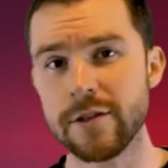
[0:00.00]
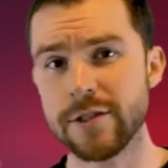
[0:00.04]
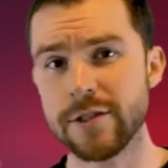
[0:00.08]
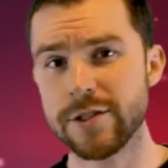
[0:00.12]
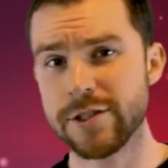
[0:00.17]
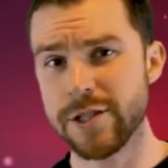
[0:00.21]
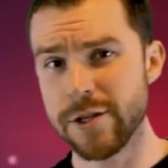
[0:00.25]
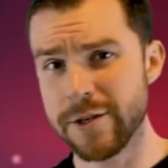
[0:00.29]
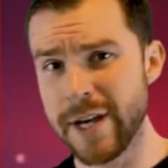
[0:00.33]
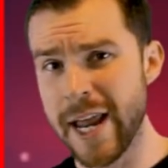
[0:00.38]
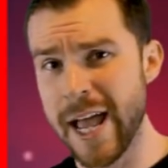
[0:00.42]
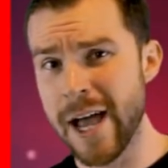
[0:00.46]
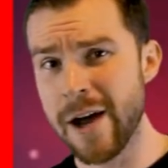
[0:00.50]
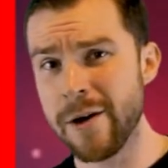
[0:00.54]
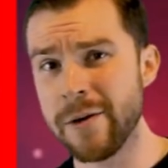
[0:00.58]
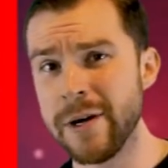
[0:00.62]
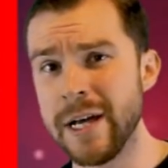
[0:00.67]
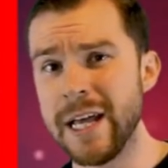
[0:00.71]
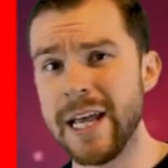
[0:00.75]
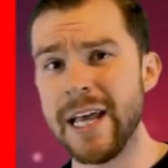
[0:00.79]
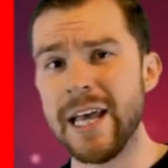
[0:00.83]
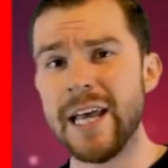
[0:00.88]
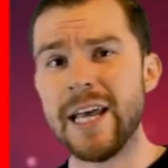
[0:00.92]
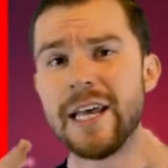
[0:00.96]
So
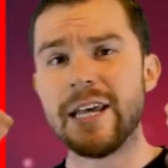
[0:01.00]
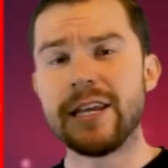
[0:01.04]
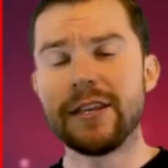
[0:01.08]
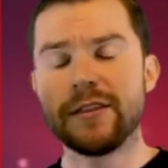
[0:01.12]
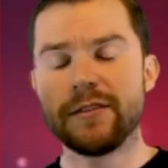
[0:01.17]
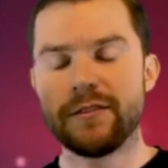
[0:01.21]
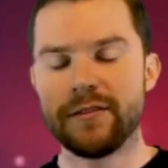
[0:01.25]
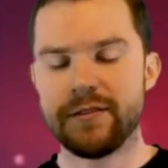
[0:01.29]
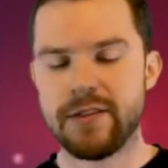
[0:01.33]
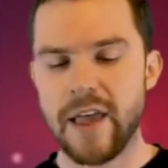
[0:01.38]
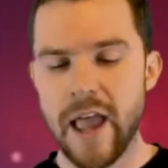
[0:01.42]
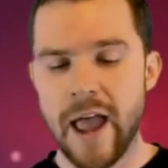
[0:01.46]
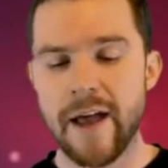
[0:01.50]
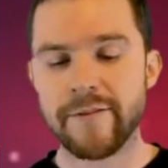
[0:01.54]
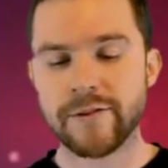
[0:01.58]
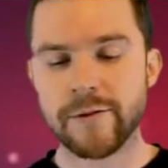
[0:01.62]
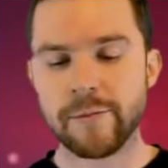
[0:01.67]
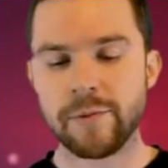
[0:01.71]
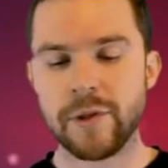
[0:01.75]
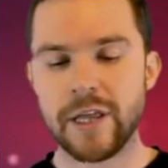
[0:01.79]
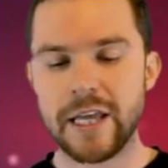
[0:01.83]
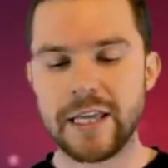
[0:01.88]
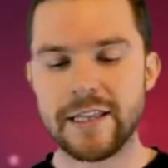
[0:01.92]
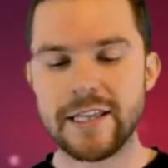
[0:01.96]
now, they have
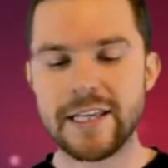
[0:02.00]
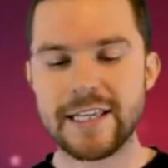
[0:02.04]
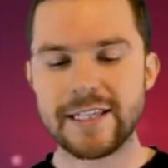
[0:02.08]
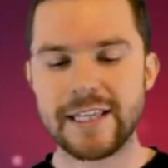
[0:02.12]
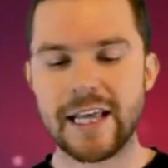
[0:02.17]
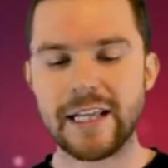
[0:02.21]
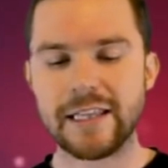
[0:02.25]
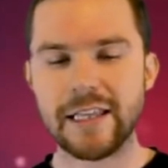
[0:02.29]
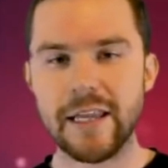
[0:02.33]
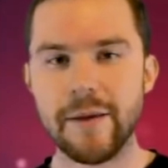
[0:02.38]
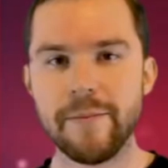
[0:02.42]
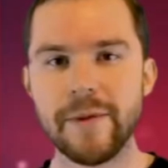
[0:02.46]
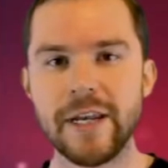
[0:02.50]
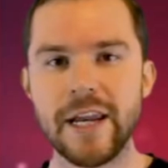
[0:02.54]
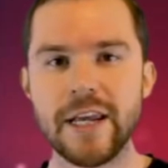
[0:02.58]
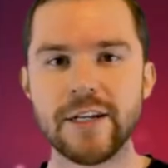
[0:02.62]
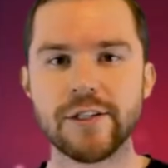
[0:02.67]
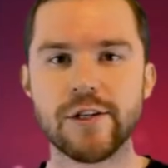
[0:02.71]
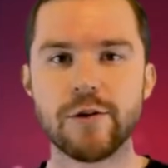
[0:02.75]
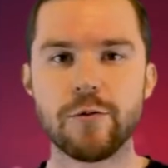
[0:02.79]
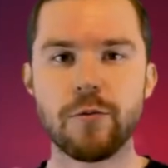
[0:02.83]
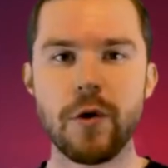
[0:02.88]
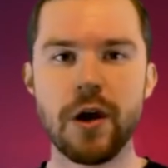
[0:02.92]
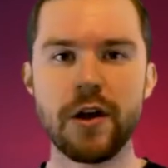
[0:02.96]
to play in this
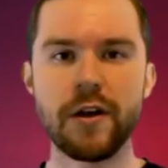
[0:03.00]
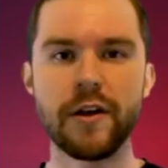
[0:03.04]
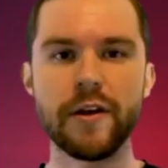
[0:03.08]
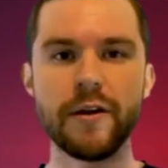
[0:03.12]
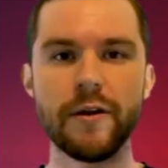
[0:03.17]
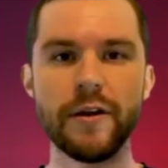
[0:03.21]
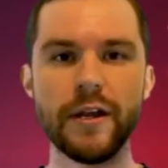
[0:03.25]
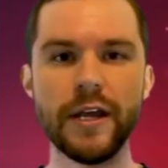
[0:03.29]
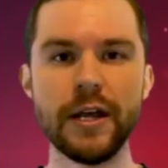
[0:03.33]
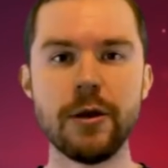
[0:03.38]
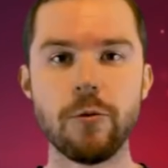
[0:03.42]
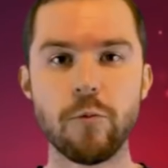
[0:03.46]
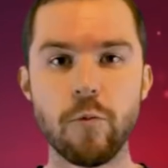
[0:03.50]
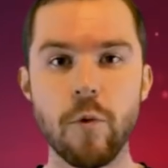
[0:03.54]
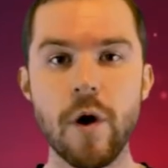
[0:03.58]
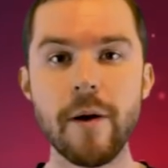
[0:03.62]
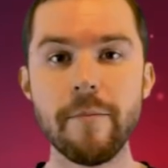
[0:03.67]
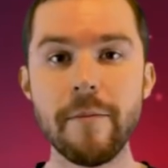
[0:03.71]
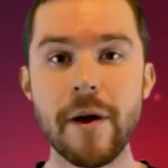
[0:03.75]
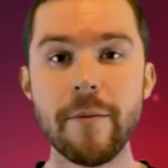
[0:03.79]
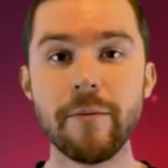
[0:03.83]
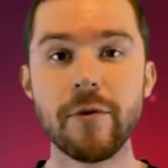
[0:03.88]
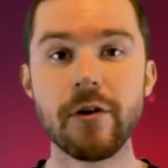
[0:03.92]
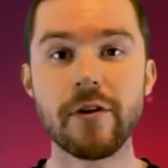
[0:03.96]
elimination where
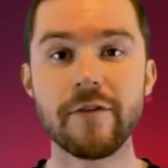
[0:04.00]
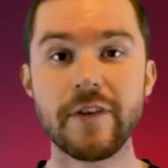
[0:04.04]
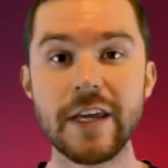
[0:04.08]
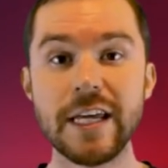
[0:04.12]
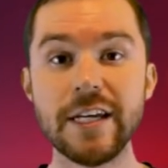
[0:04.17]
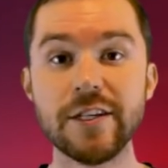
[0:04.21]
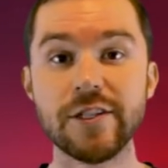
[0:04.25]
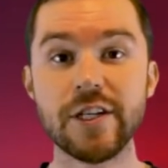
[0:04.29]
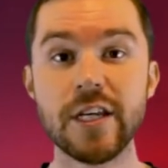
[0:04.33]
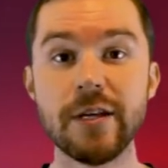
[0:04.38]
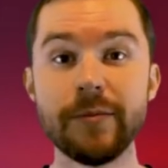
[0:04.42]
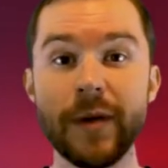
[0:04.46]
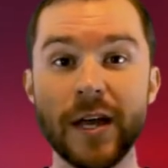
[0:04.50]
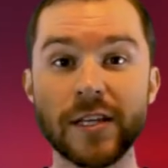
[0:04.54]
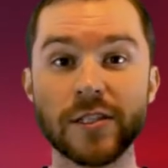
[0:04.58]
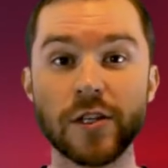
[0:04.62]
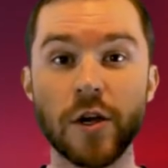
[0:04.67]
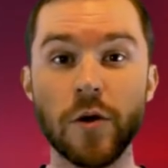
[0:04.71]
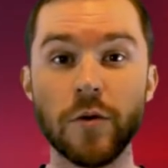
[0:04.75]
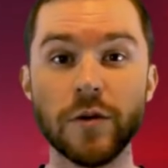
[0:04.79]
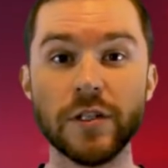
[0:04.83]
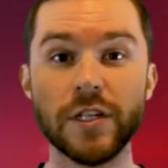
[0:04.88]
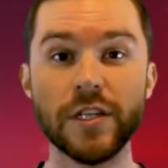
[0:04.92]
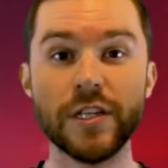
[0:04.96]
one member of each team has
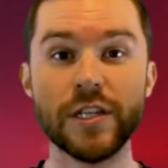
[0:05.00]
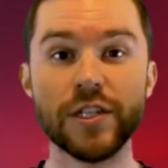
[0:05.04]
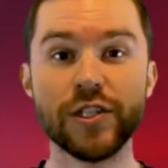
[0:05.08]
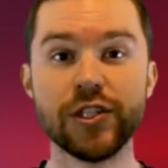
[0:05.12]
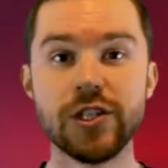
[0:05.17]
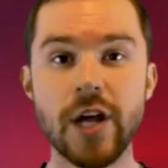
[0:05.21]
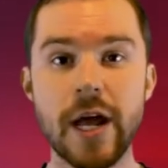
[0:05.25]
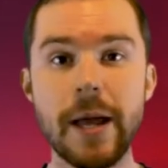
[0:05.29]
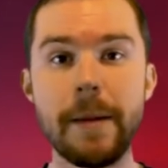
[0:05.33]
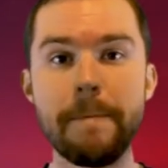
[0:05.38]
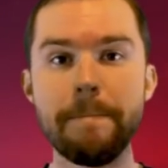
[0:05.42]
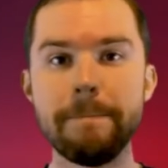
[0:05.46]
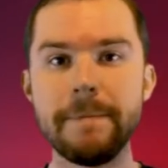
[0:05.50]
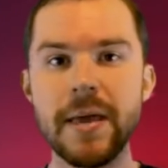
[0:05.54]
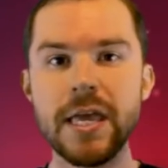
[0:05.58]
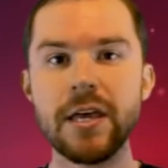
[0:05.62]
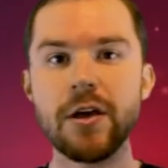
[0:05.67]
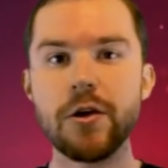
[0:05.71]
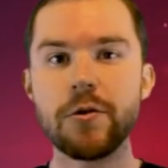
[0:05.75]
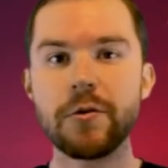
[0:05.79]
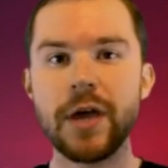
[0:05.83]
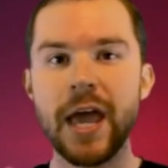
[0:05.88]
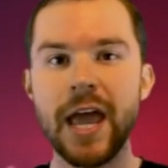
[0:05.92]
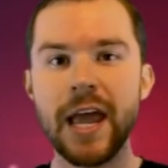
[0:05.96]
to go into this giant
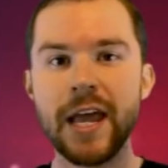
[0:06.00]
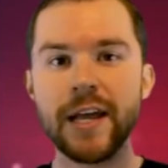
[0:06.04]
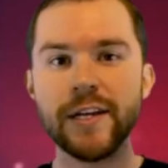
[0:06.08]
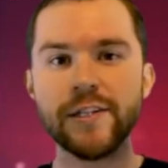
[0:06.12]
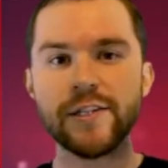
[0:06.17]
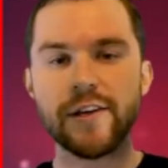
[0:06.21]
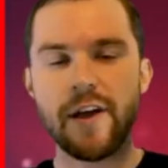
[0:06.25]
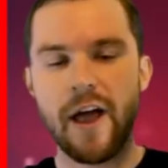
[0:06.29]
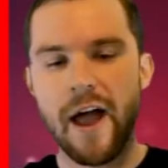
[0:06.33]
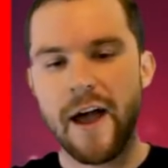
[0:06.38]
bingo cage,